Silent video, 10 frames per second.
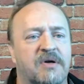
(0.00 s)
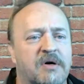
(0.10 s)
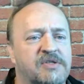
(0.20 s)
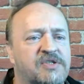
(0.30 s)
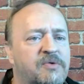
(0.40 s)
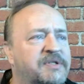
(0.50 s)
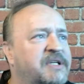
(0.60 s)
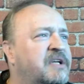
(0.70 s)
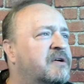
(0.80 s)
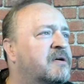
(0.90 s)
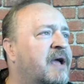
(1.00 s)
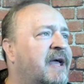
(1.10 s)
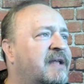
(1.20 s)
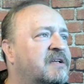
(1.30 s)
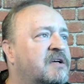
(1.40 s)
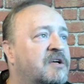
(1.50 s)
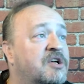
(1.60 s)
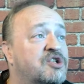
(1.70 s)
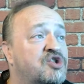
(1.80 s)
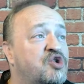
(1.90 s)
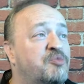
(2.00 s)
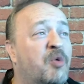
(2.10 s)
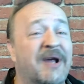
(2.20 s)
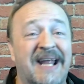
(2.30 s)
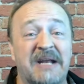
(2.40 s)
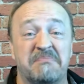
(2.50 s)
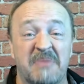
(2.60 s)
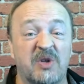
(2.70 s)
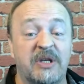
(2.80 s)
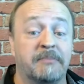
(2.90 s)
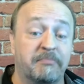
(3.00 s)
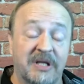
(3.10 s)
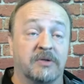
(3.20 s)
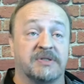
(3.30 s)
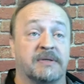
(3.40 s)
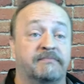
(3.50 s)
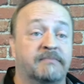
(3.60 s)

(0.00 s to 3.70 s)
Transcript: cars sold a year and 2.8 million built.